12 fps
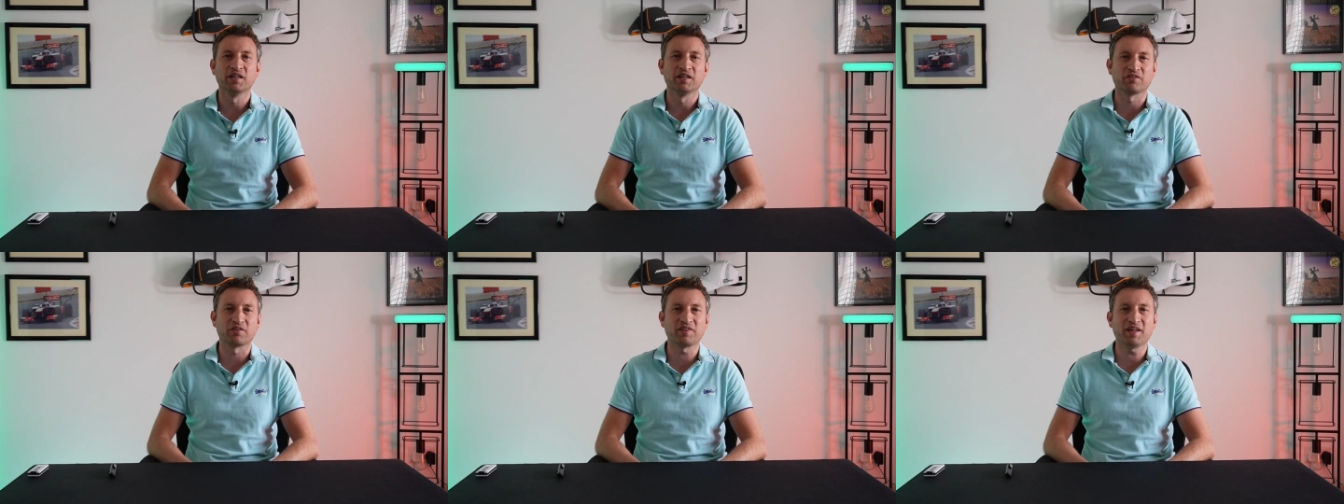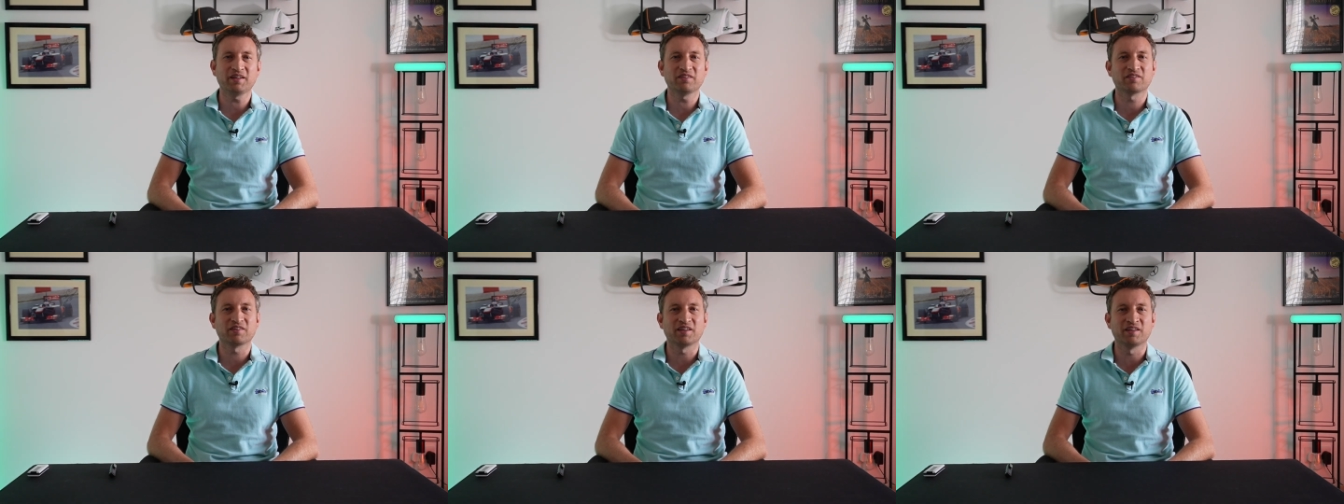So
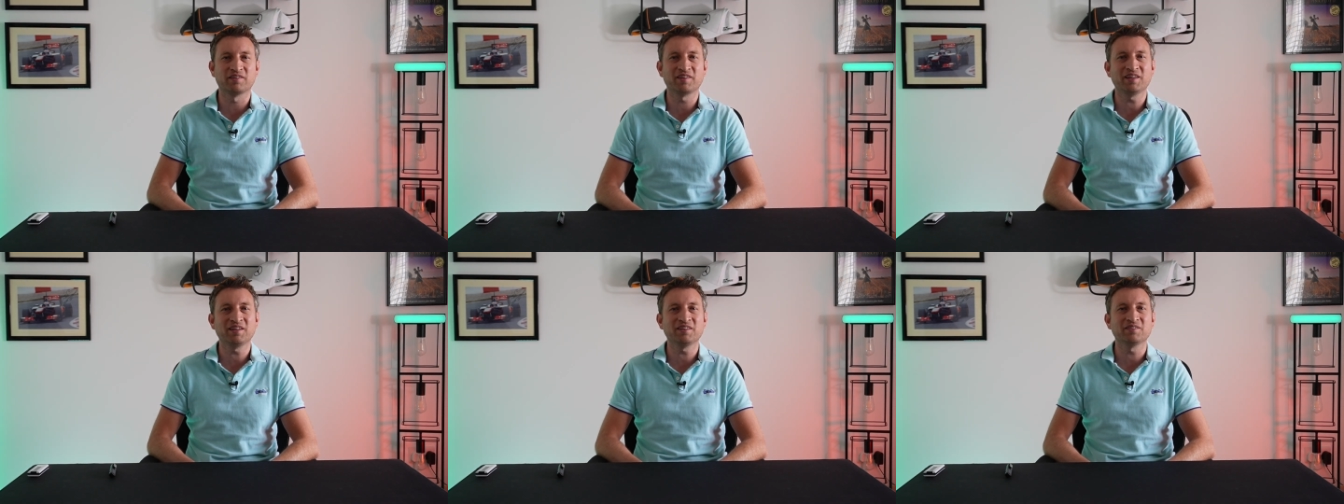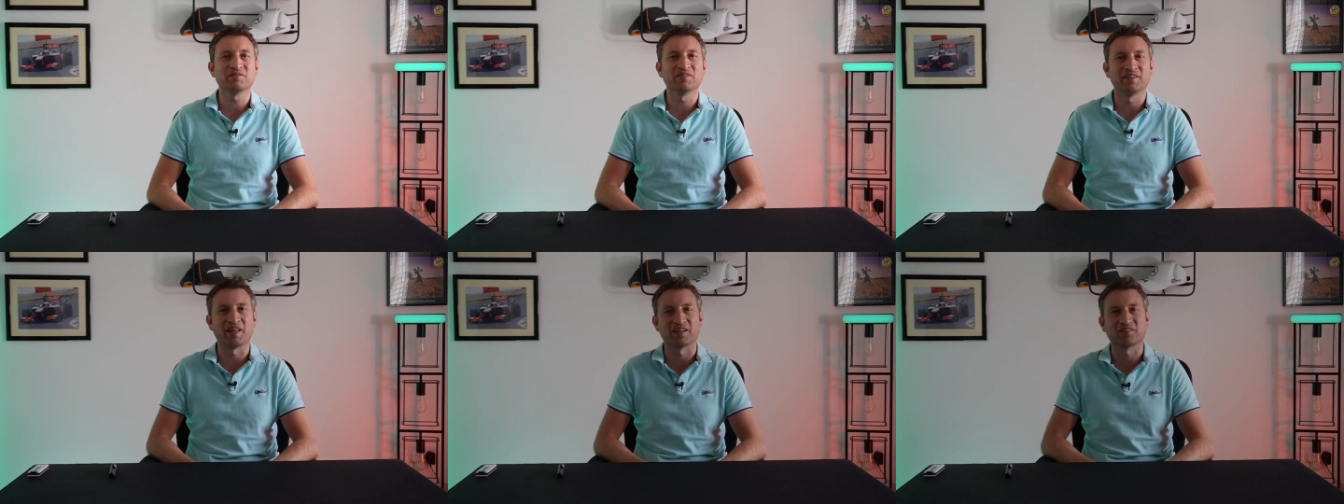thanks, until
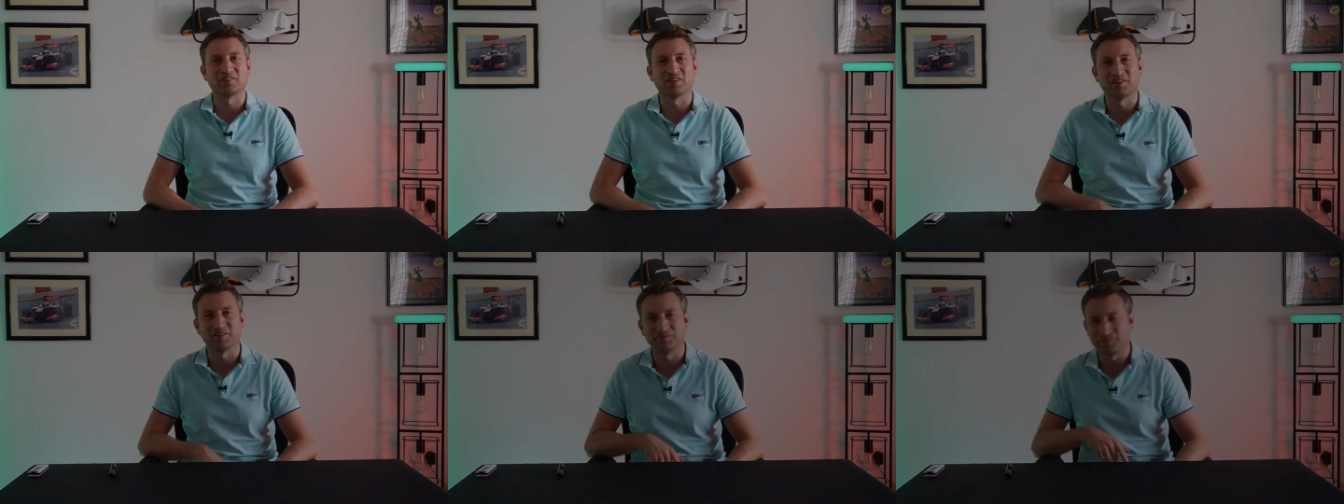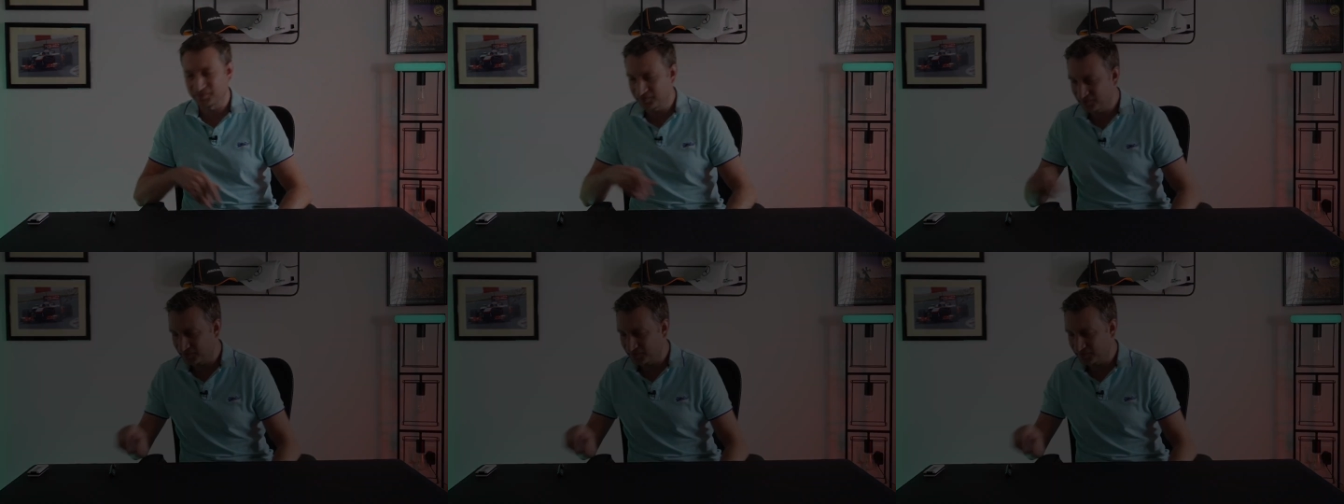next time.